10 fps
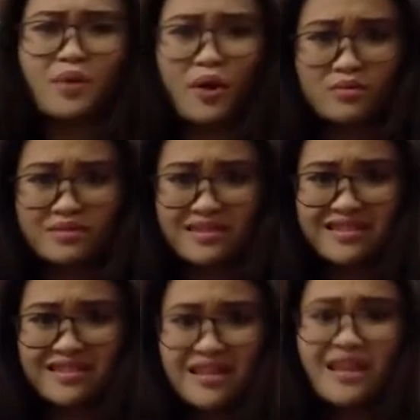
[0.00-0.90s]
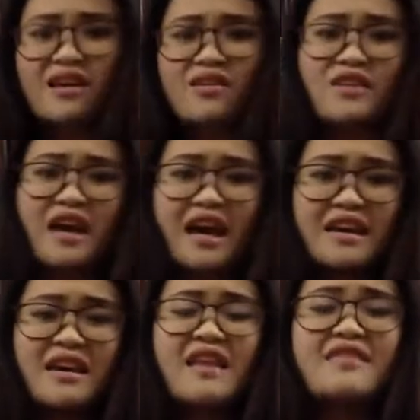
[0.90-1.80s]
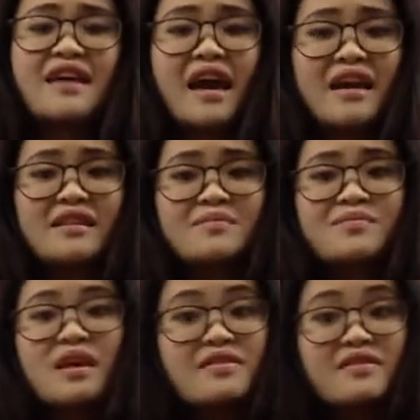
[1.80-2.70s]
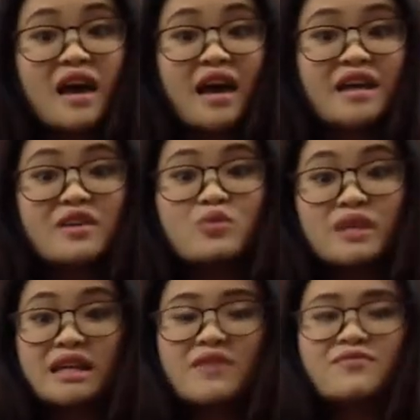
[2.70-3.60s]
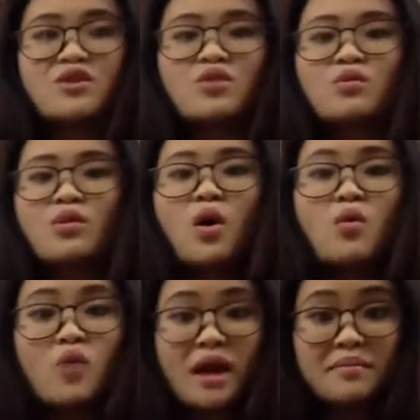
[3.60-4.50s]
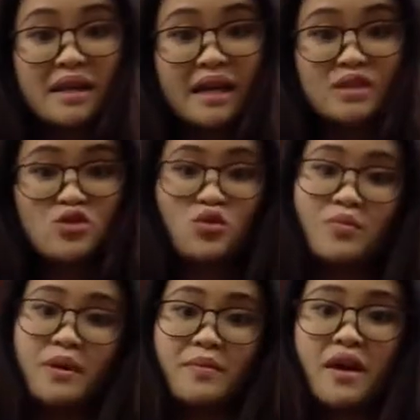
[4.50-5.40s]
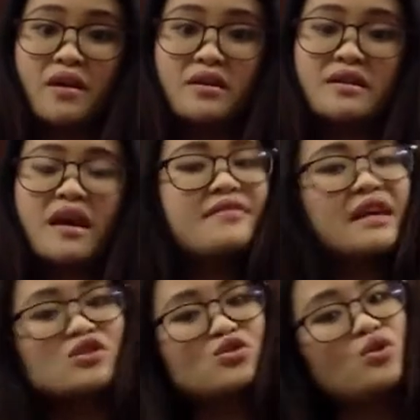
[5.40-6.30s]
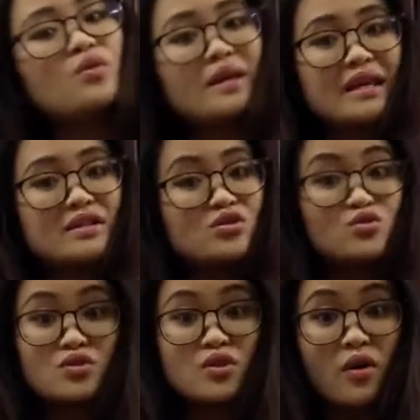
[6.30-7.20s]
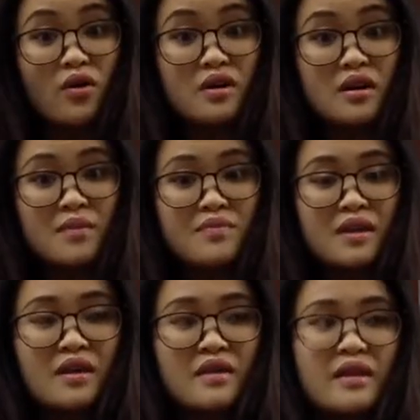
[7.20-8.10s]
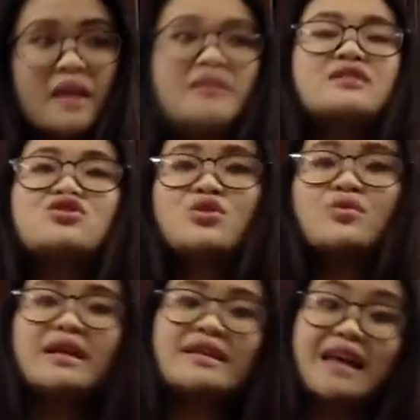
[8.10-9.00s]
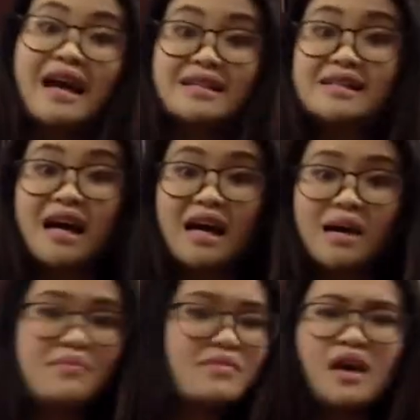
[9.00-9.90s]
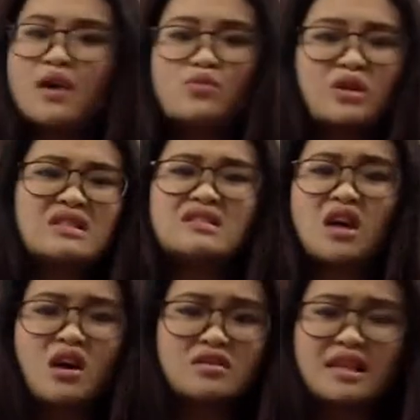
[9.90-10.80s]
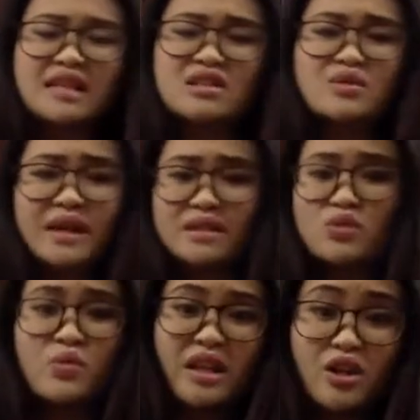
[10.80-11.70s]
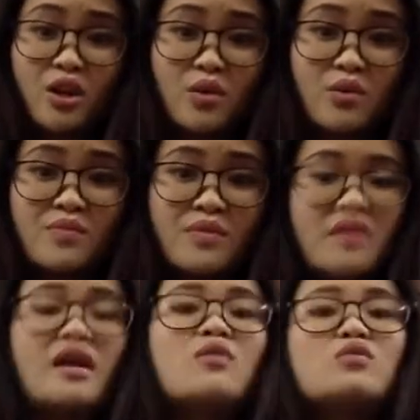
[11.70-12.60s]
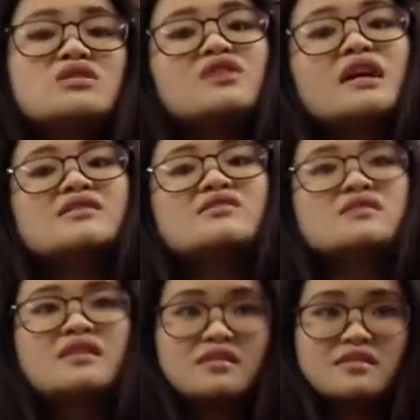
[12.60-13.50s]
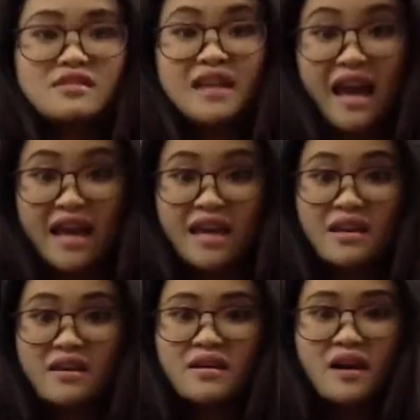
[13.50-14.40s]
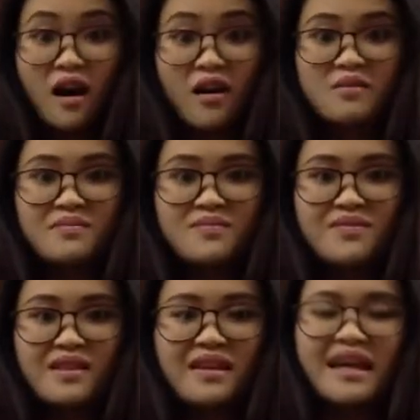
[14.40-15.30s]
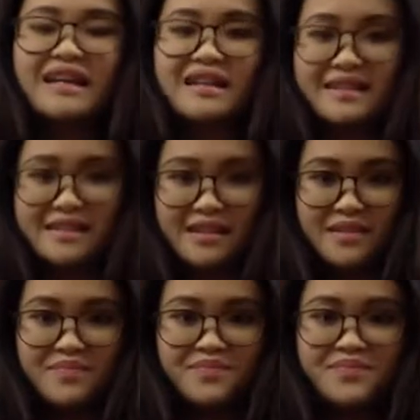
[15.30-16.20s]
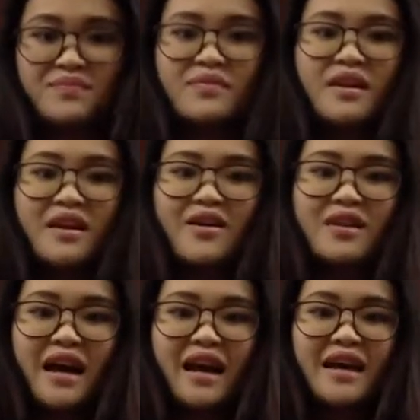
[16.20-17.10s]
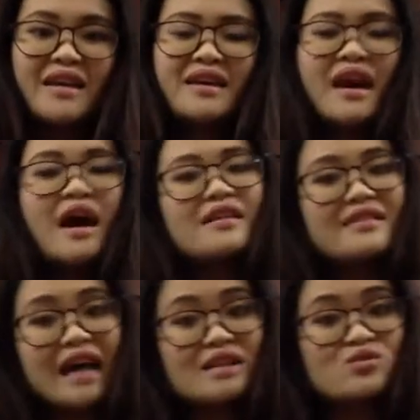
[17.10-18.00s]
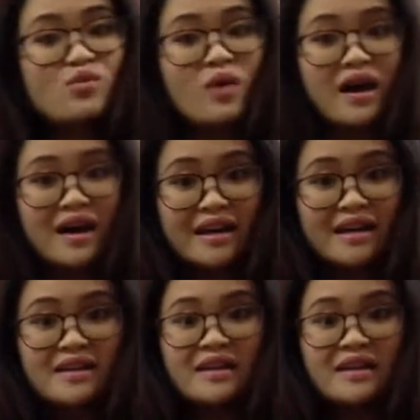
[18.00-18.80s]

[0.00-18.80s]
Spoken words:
books. Okay, then they would give you 1 minute to prepare, then 2 minutes to talk. Then during that time, they would not interact with you. They would just stay calm and listen. Okay, that's why